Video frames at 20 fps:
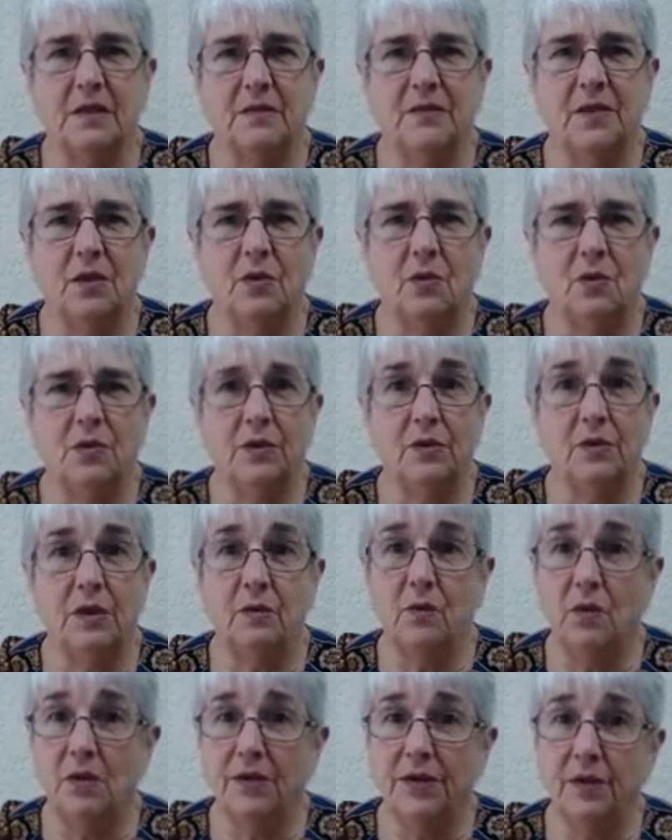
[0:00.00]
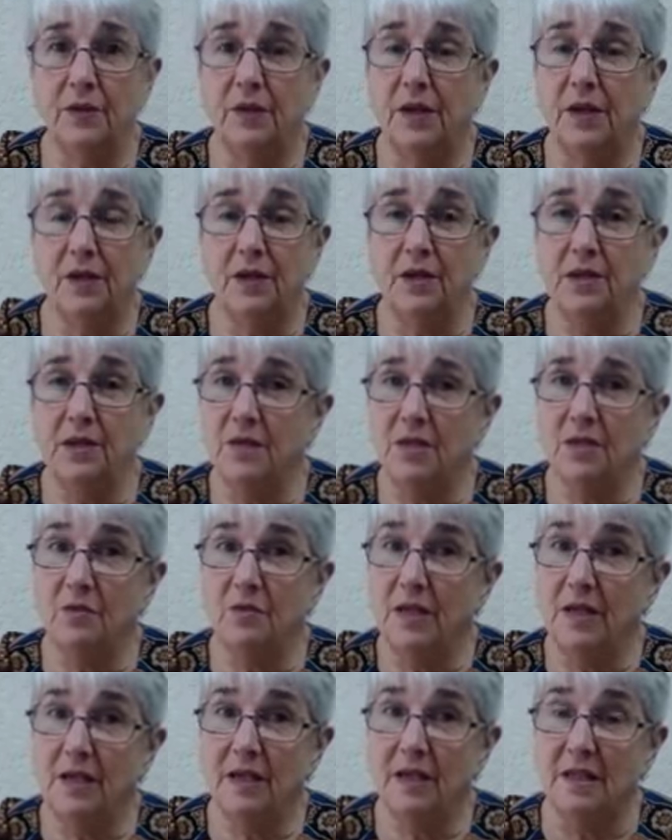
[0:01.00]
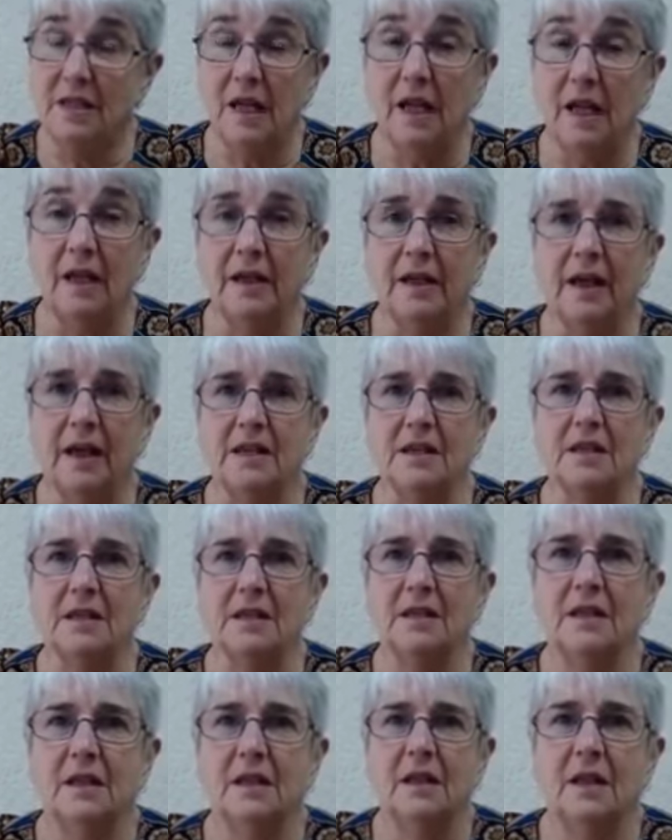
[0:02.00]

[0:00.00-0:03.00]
of the author and what the narrative is really telling us.